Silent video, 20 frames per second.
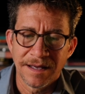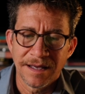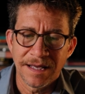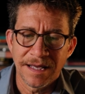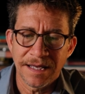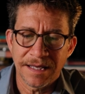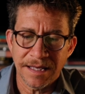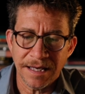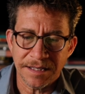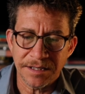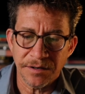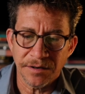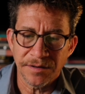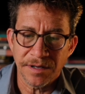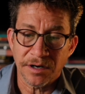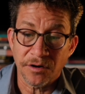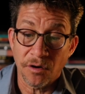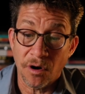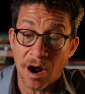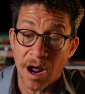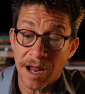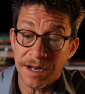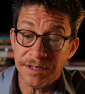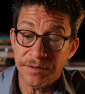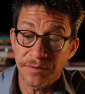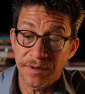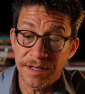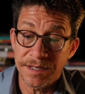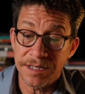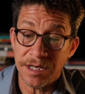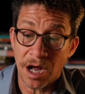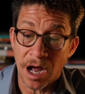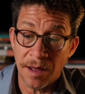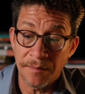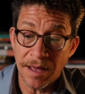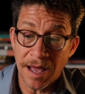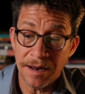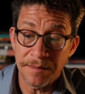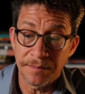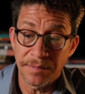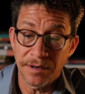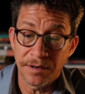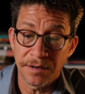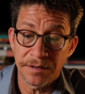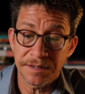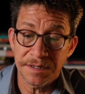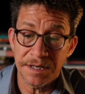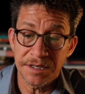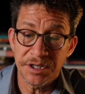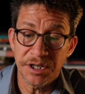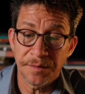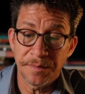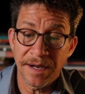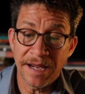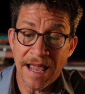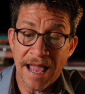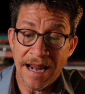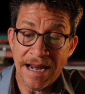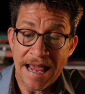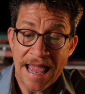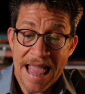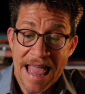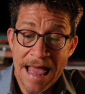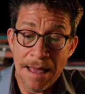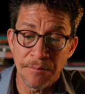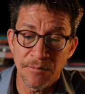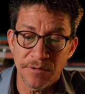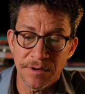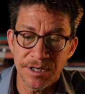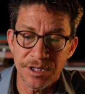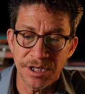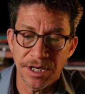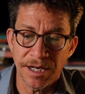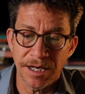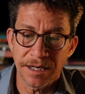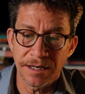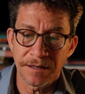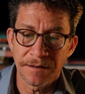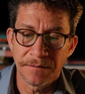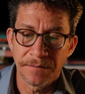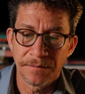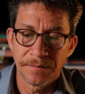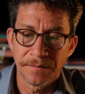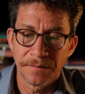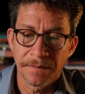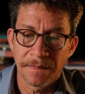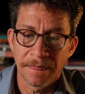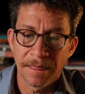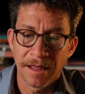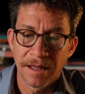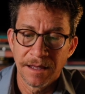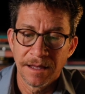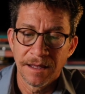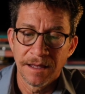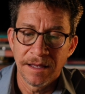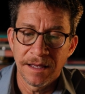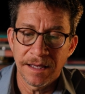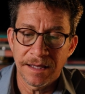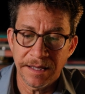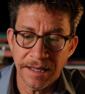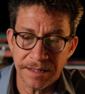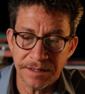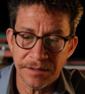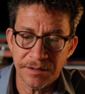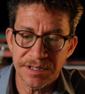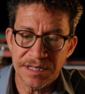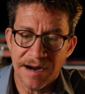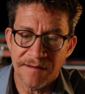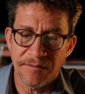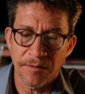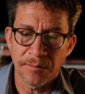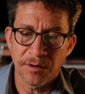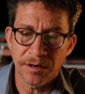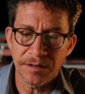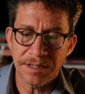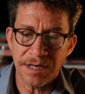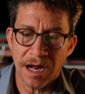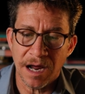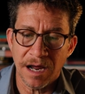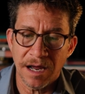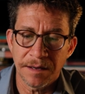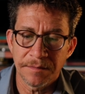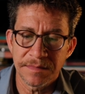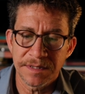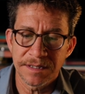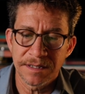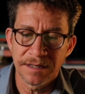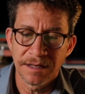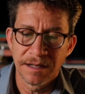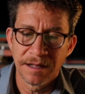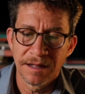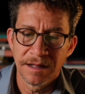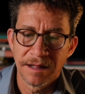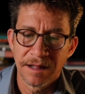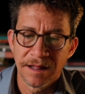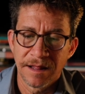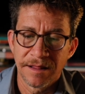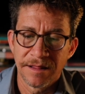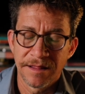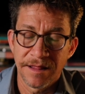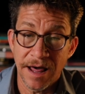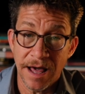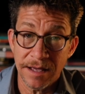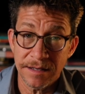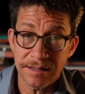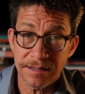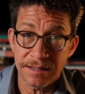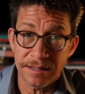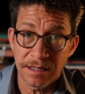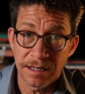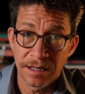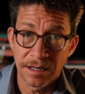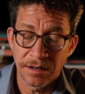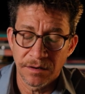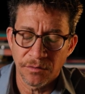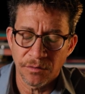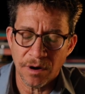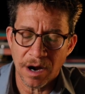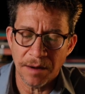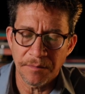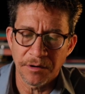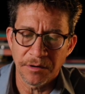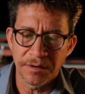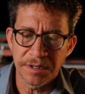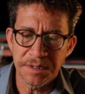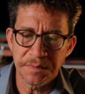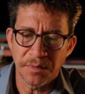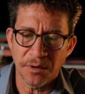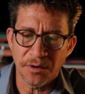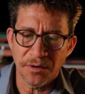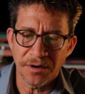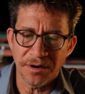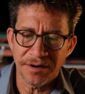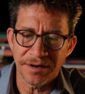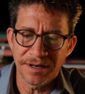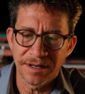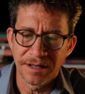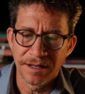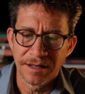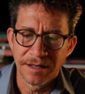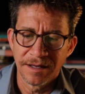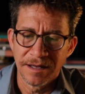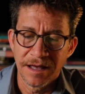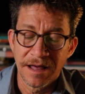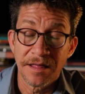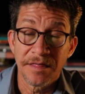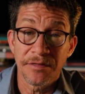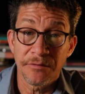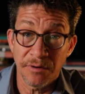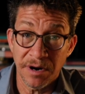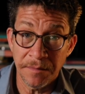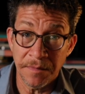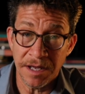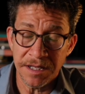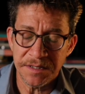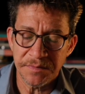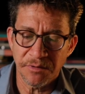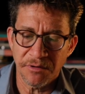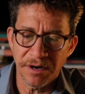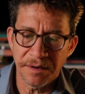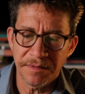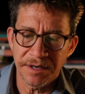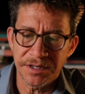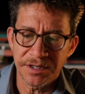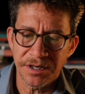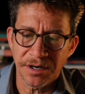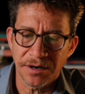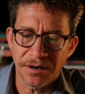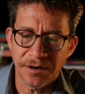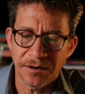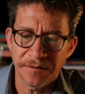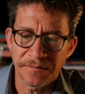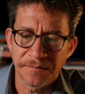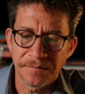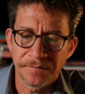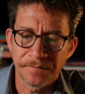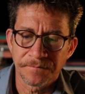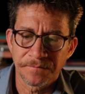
He kicked her in the crotch with his combat boots and she began hemorrhaging. He kicked her several more times. Thus, Robert was born 3 months premature.